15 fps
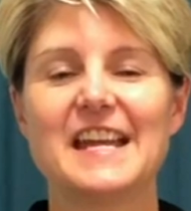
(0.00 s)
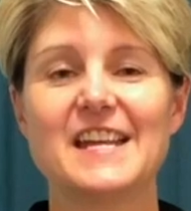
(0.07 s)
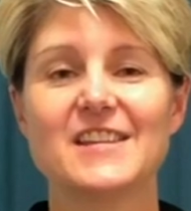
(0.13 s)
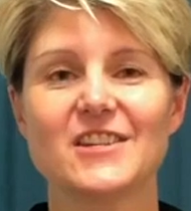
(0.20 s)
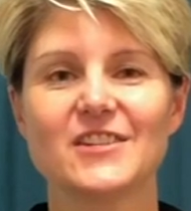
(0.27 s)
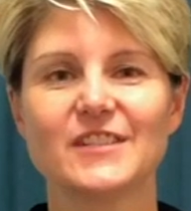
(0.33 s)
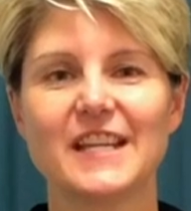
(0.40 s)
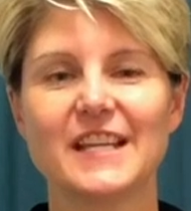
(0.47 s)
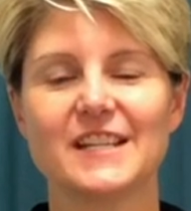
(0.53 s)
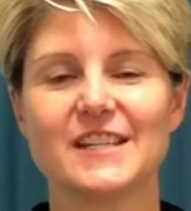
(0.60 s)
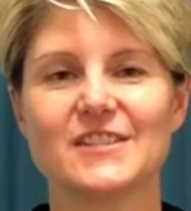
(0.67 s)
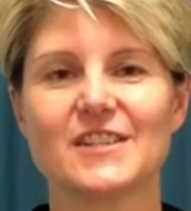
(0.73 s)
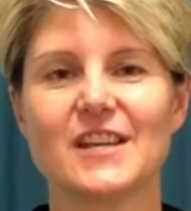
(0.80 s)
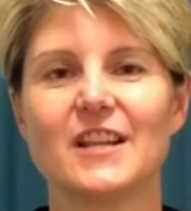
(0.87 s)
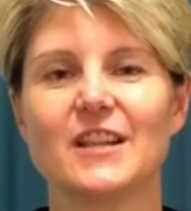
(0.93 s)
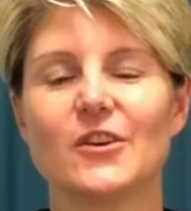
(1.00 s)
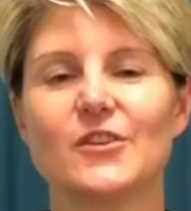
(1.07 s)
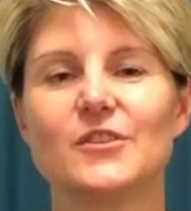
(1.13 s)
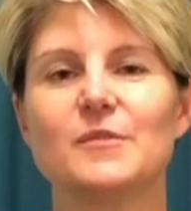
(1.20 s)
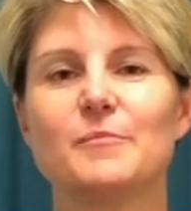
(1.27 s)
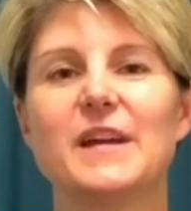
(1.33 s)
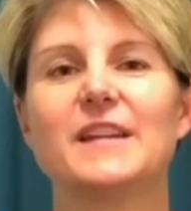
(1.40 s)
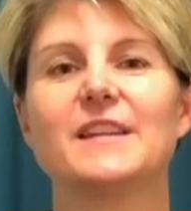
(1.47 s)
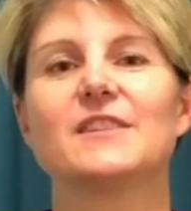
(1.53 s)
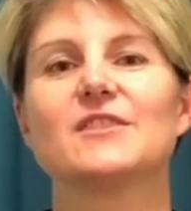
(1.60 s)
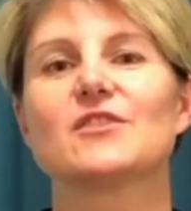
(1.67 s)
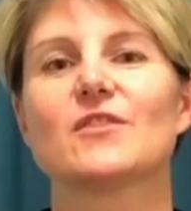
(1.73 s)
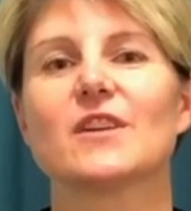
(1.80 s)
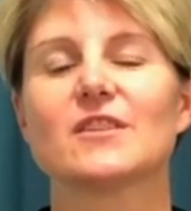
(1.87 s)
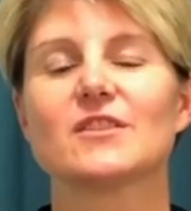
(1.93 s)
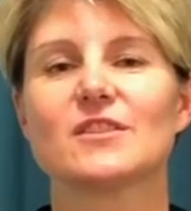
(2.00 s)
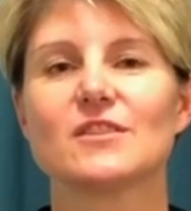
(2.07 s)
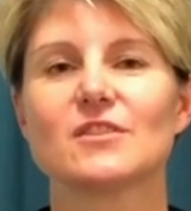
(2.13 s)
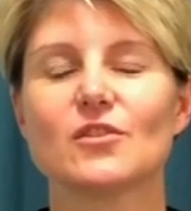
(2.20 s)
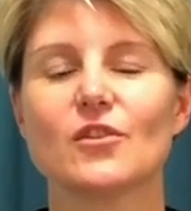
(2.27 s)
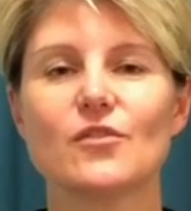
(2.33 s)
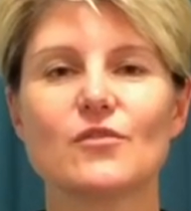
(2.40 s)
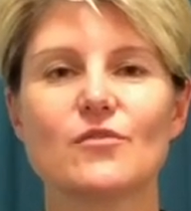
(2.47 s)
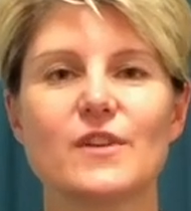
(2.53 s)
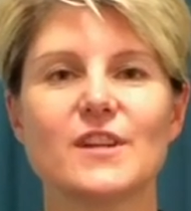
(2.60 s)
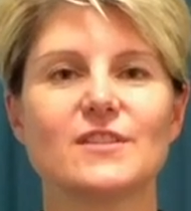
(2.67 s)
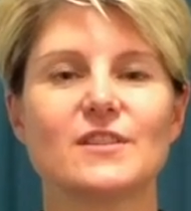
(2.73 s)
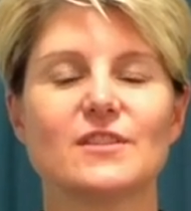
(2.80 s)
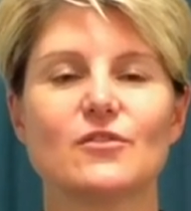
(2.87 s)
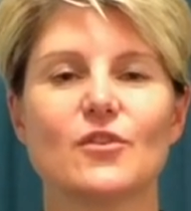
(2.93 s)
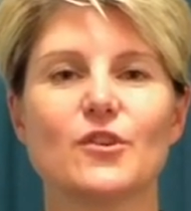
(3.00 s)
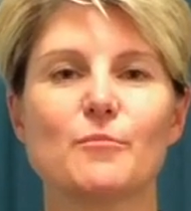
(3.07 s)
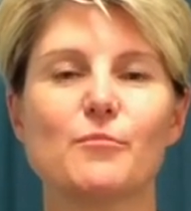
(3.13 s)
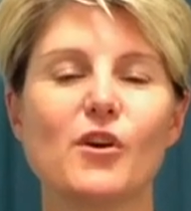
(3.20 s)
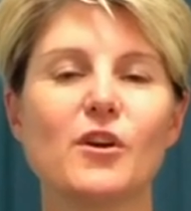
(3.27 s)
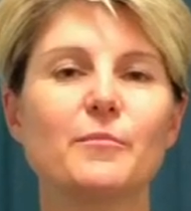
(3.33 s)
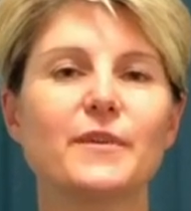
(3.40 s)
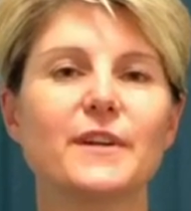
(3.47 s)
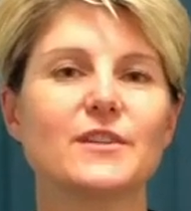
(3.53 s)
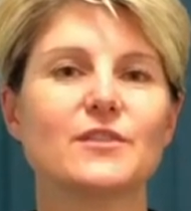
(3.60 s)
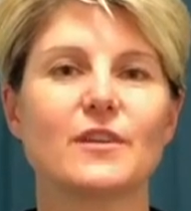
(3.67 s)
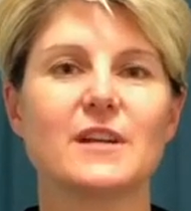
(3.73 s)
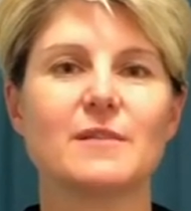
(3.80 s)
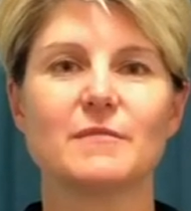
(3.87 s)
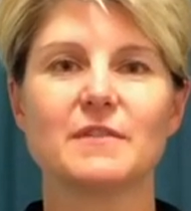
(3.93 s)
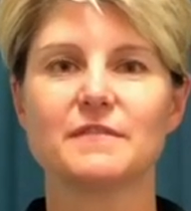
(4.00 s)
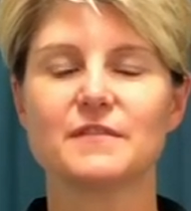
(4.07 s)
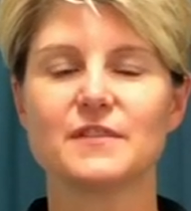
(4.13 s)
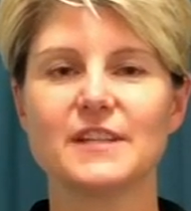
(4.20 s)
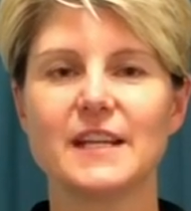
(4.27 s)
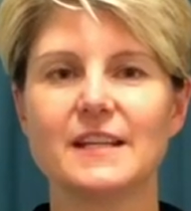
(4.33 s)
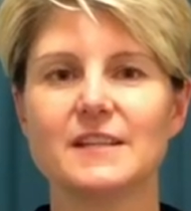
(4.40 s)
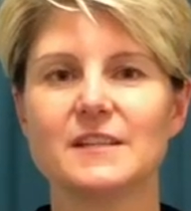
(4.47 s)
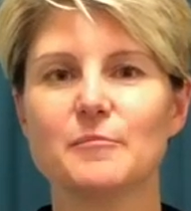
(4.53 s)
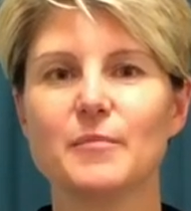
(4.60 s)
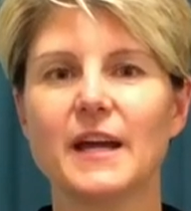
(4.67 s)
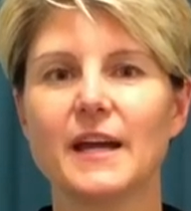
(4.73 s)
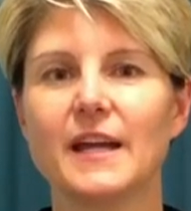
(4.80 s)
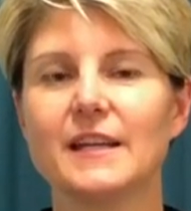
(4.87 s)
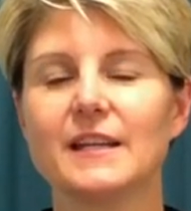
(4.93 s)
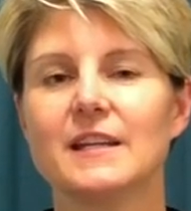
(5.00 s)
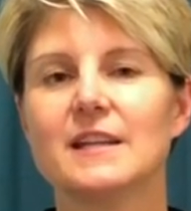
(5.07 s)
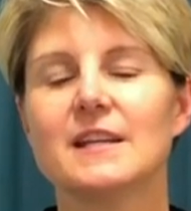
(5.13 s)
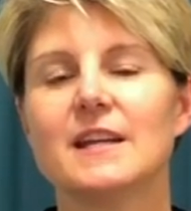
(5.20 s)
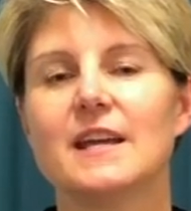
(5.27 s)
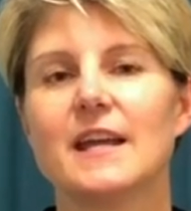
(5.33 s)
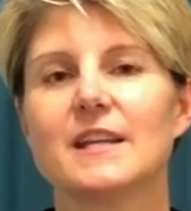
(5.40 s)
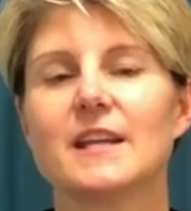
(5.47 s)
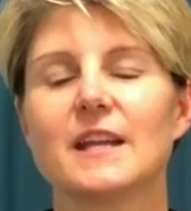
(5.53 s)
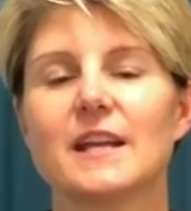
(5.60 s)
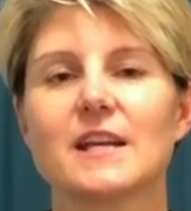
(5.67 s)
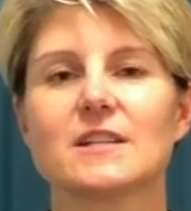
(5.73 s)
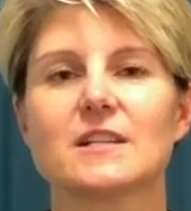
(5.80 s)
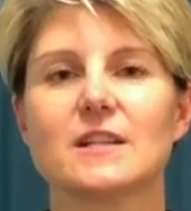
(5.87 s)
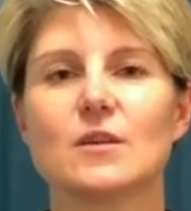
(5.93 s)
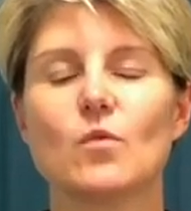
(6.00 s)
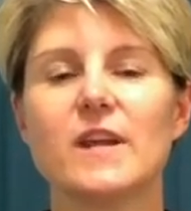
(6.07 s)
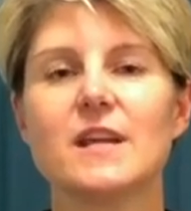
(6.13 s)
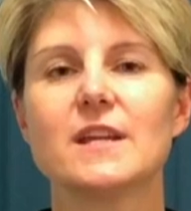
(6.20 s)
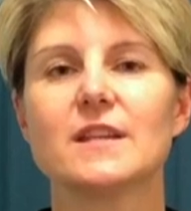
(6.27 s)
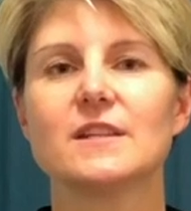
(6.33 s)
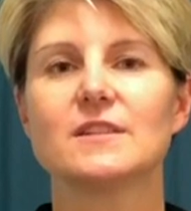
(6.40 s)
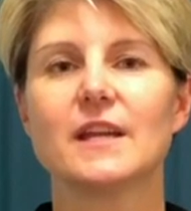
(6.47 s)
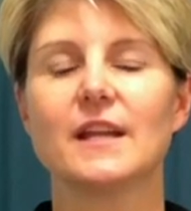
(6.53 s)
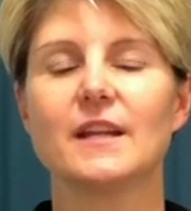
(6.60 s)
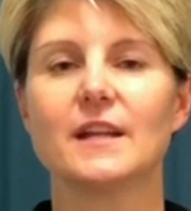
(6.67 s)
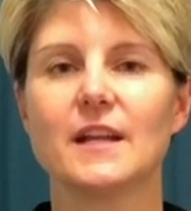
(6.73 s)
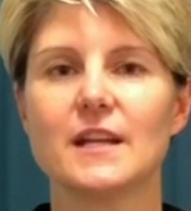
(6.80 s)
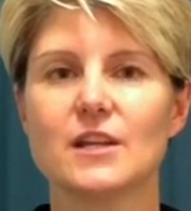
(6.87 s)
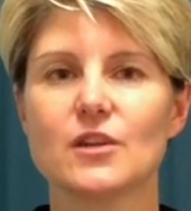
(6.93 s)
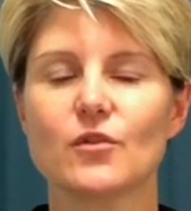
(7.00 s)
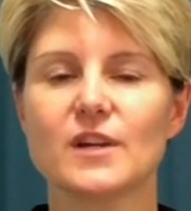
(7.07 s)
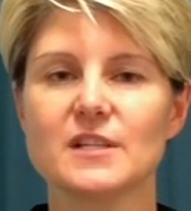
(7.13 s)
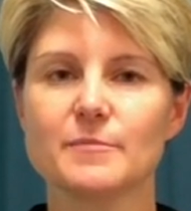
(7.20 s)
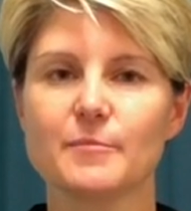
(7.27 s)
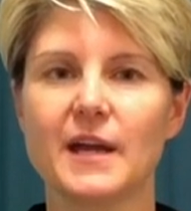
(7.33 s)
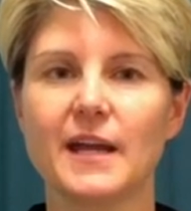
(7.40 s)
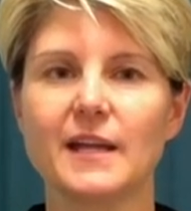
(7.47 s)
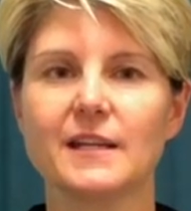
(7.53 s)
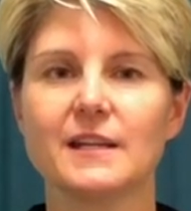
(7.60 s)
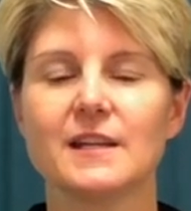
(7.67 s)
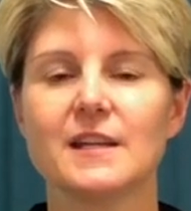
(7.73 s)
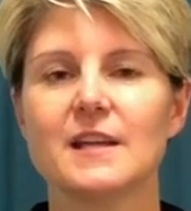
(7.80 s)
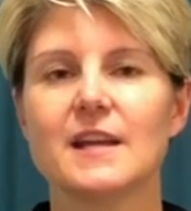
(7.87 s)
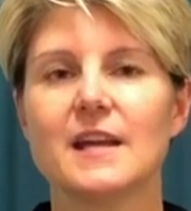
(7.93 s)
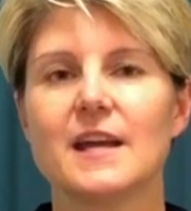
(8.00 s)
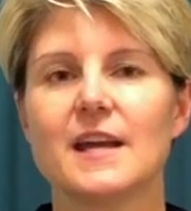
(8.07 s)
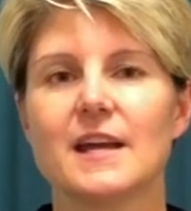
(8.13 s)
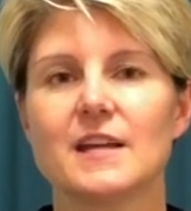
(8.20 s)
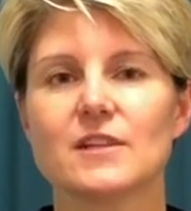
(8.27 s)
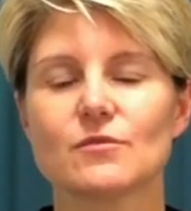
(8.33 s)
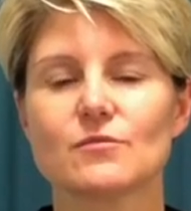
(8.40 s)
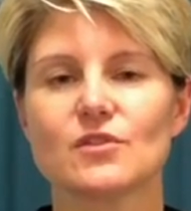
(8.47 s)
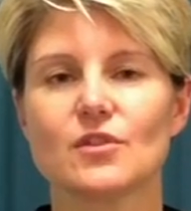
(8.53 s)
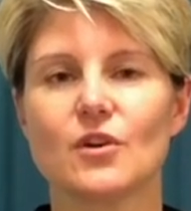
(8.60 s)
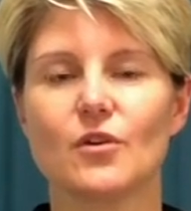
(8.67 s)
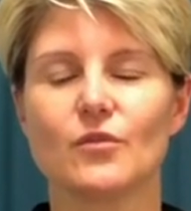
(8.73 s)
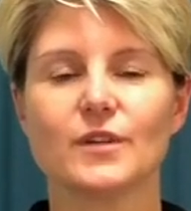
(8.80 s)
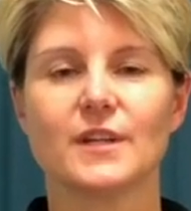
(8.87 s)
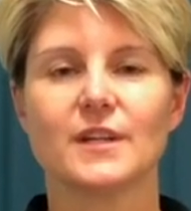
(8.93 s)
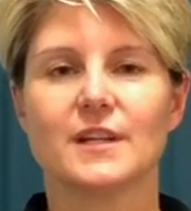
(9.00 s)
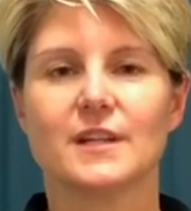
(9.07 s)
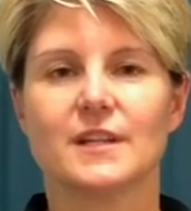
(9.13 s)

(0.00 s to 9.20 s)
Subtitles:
As our tendons are load-dependent structures, total rest is not an appropriate treatment for tendon pain and can actually weaken the tendon and increase pain. As a result,